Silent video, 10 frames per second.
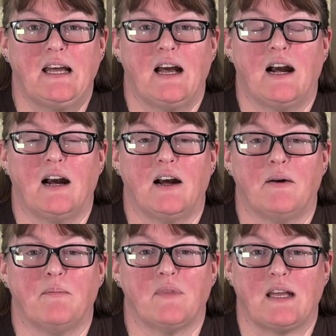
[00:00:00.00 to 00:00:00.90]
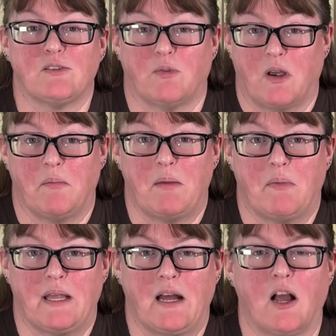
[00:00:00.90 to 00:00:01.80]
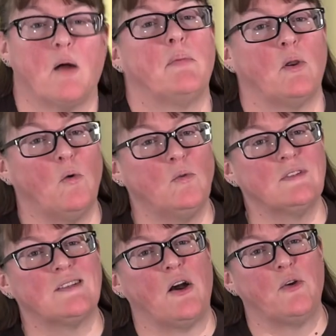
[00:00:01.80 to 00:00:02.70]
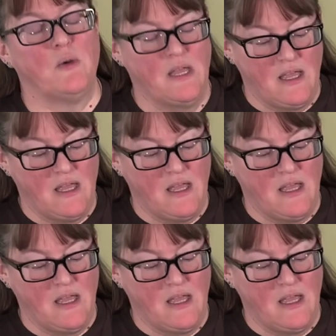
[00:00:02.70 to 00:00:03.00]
That's what I mean by younger, but also